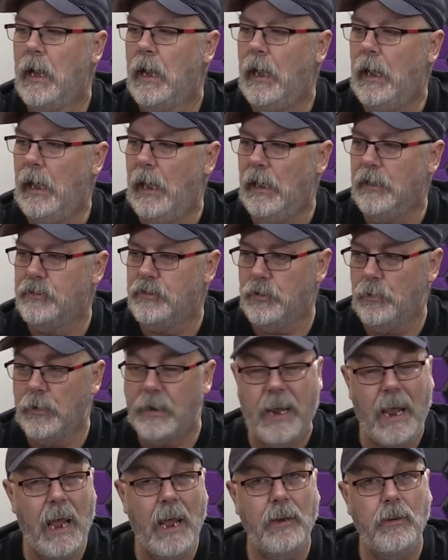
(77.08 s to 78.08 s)
Uh, so, it
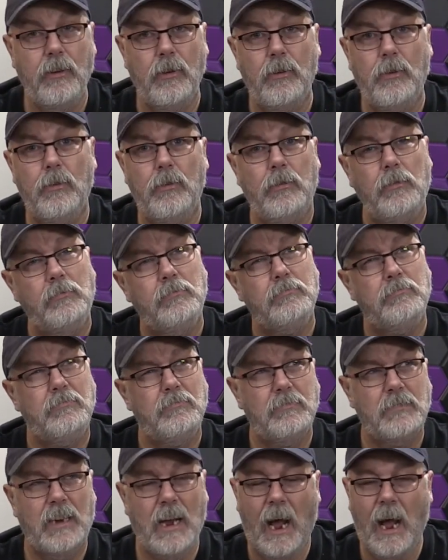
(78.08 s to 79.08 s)
can do
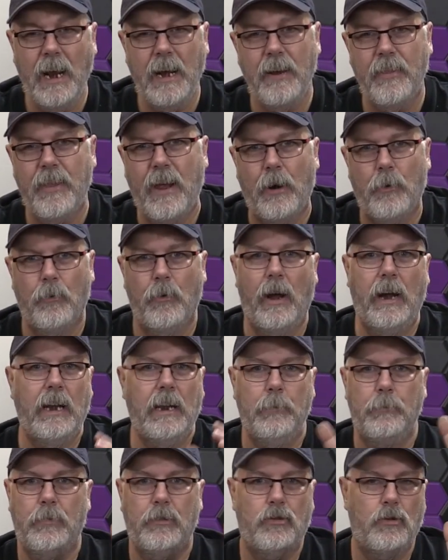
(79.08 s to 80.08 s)
kind of that right
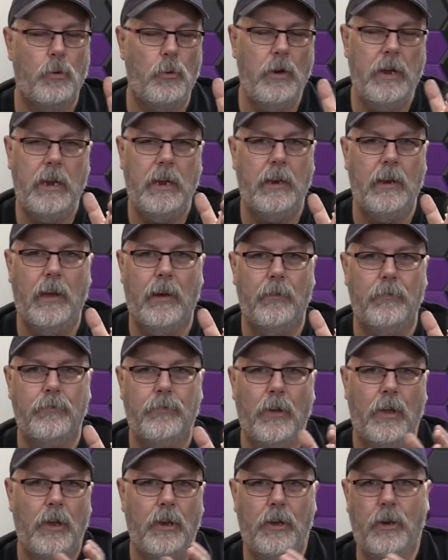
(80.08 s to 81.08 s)
in between of
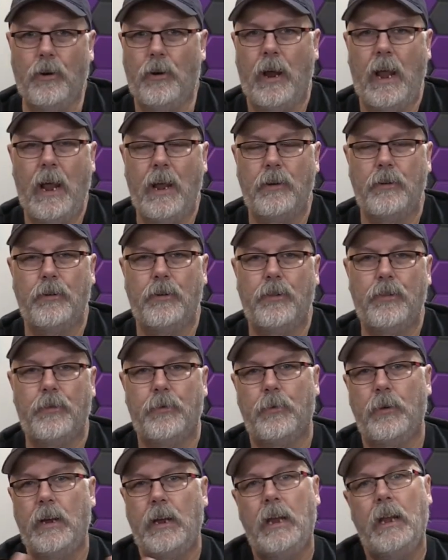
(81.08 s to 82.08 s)
your Ender
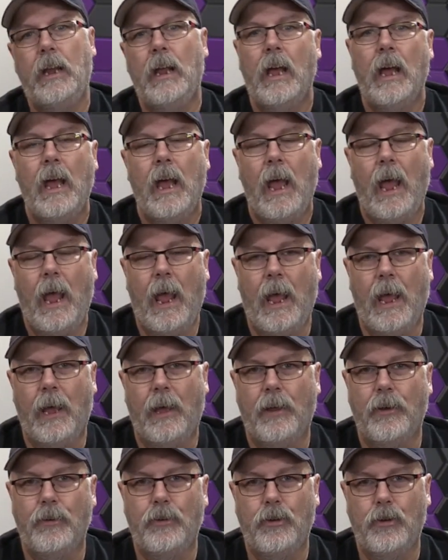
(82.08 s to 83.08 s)
3
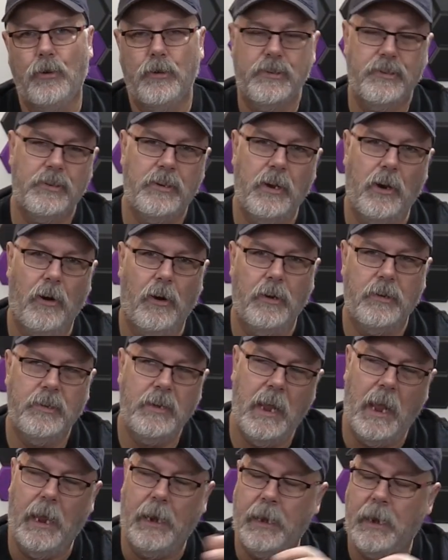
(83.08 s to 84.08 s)
and your
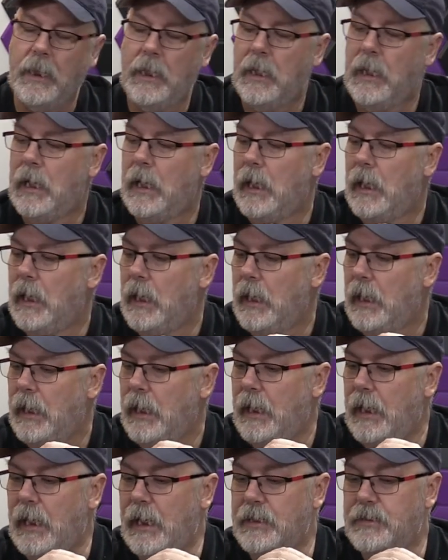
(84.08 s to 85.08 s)
CR10.
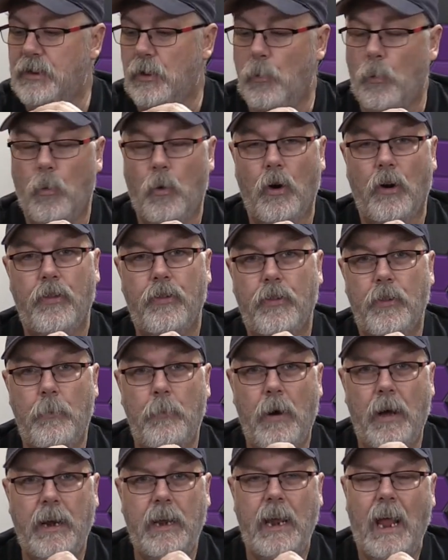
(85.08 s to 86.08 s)
Is it worth the
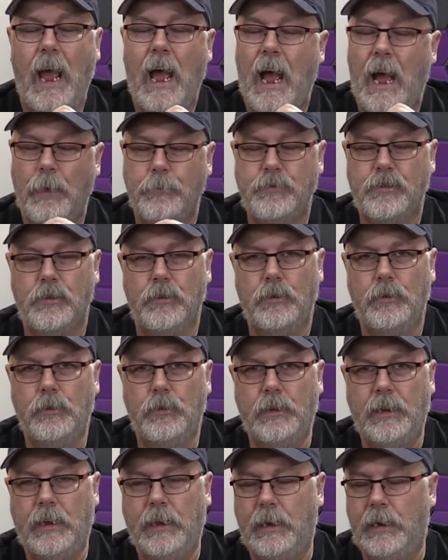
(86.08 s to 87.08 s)
money?
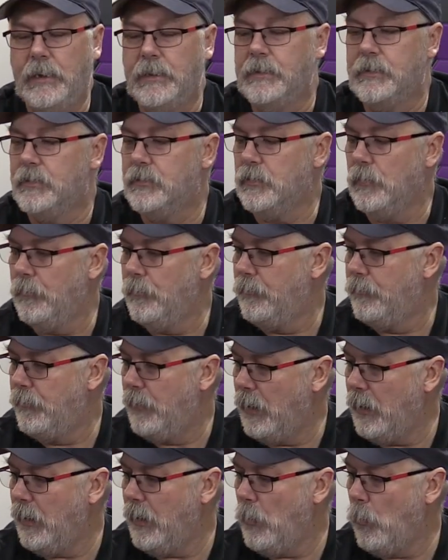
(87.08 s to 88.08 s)
Absolutely it is. It's a
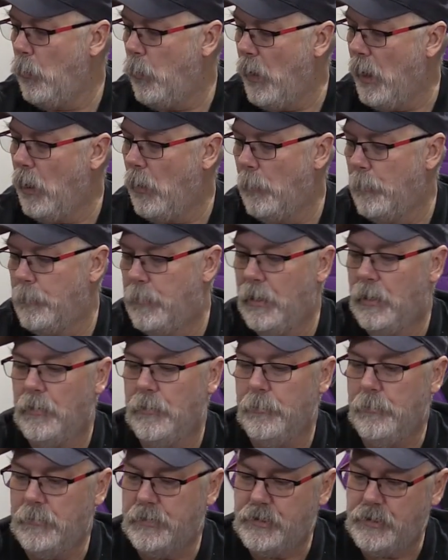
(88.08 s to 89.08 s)
very
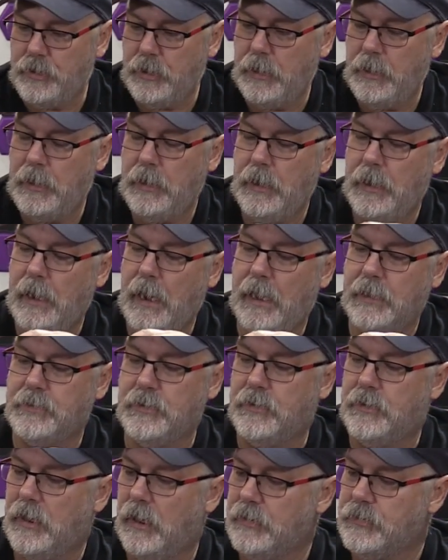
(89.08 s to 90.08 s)
well-built machine. It has a
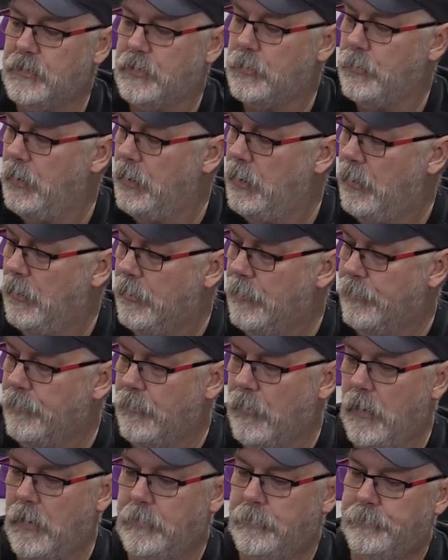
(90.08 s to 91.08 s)
touchscreen on the
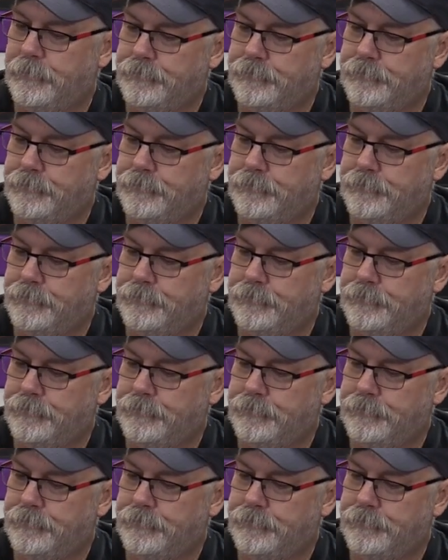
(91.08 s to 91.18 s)
front.